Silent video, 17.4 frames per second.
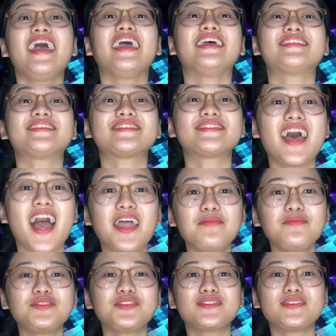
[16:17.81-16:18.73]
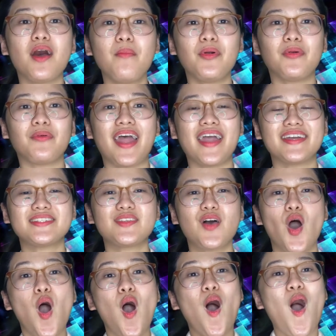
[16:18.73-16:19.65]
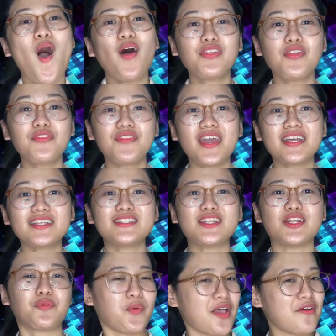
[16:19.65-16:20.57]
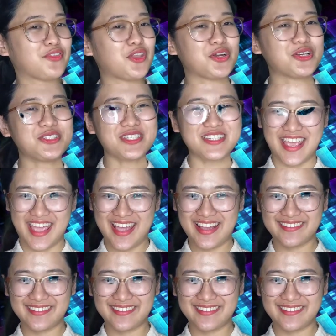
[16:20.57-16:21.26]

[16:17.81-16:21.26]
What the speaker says: It's time to summarize all the things that we have learned today.